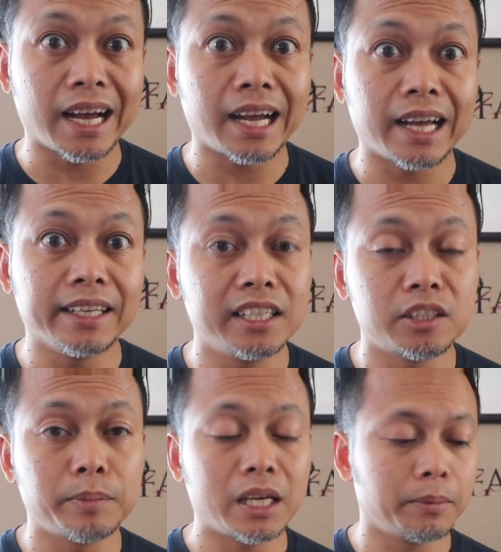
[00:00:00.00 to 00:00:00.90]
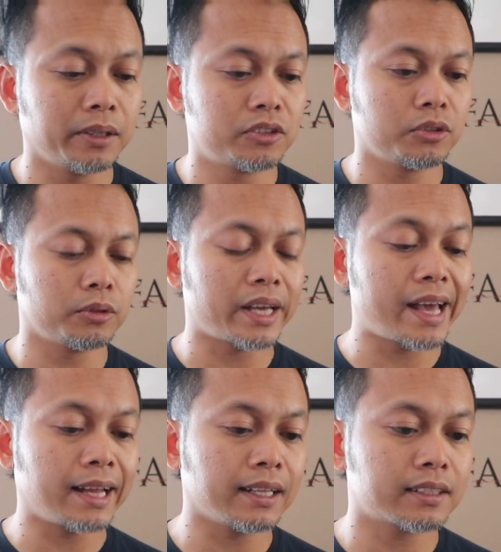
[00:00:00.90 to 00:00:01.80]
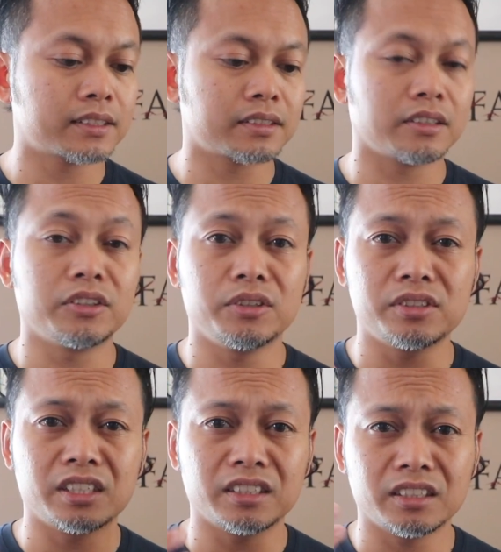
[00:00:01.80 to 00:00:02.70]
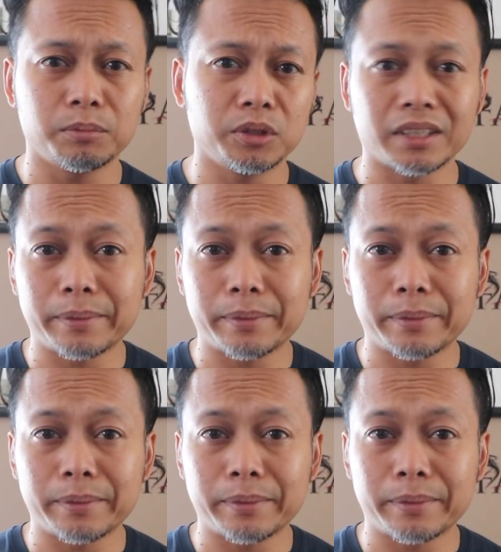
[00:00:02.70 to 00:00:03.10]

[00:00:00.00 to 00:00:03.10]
I need to be able to edit using the Bluetooth.